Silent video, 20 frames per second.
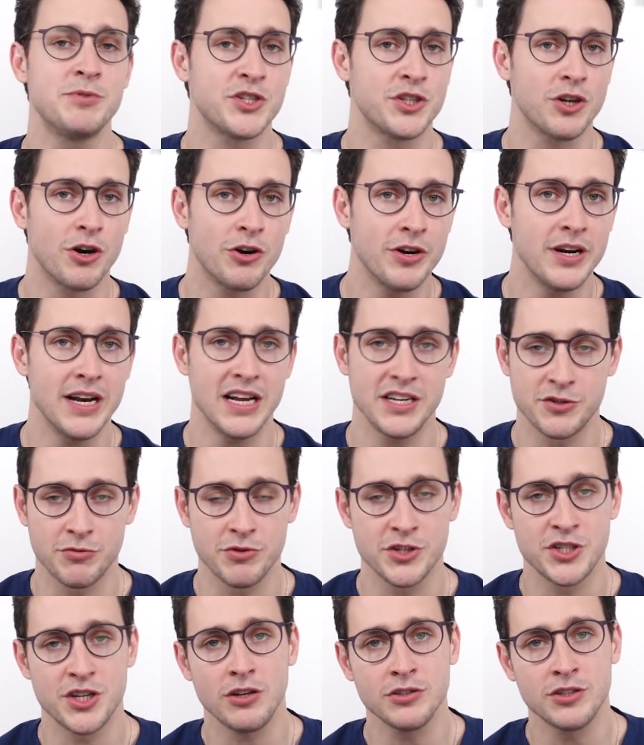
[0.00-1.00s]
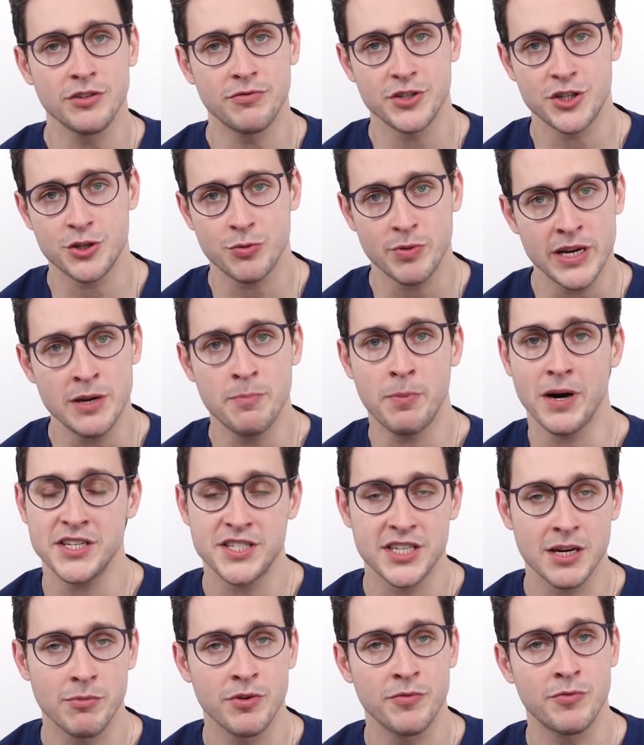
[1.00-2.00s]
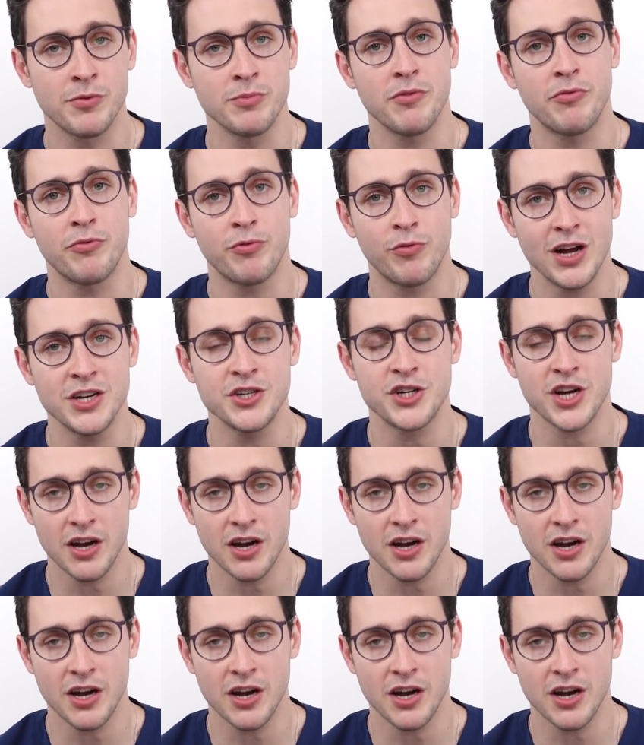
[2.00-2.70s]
started as a result of a tweet by someone from the French